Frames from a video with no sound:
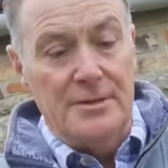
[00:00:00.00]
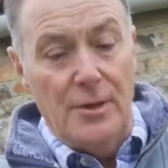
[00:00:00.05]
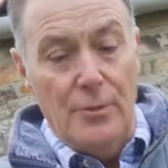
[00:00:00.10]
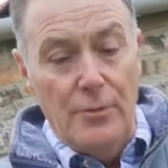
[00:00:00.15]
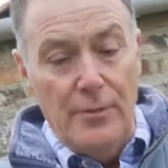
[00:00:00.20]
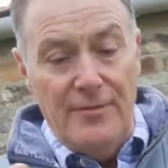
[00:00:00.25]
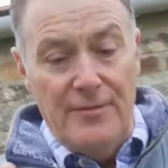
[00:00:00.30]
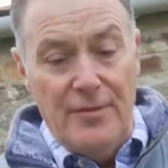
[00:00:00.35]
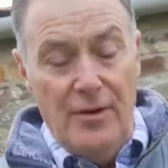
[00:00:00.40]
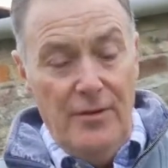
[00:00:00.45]
So
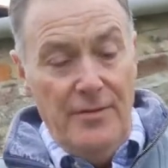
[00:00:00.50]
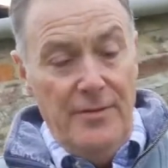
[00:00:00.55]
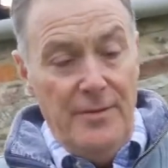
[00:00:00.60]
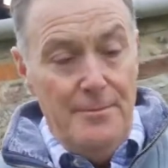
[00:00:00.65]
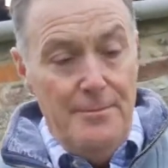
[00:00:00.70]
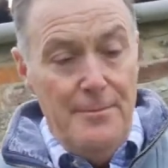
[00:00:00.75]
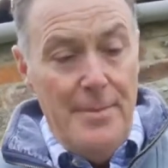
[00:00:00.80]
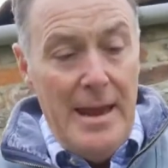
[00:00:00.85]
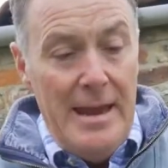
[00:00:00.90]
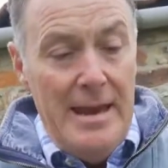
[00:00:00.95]
we've got the
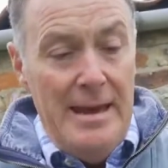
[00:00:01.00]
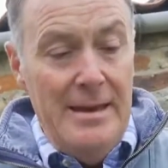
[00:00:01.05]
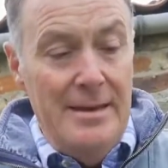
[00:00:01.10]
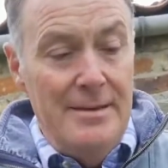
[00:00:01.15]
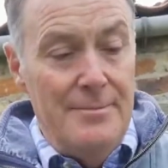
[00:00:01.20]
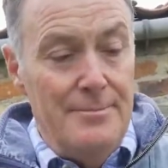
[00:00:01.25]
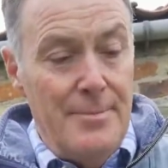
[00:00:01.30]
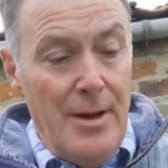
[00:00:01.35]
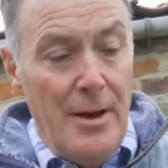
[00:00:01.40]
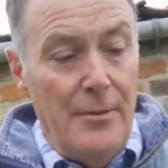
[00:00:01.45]

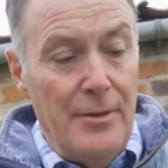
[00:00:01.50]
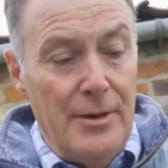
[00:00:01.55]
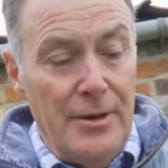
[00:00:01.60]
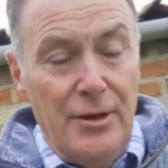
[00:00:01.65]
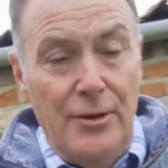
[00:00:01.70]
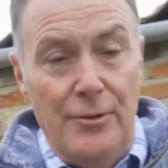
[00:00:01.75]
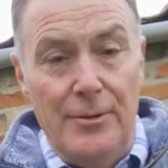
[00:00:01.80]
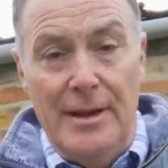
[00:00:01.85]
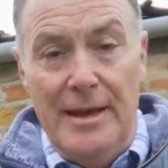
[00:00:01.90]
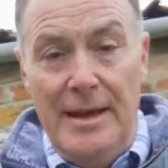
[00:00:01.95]
main mower
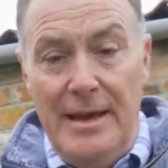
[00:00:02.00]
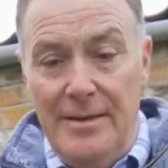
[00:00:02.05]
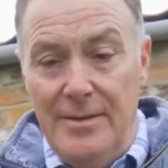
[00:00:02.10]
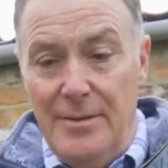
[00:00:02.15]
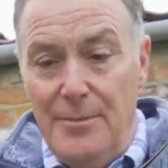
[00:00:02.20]
unit here, the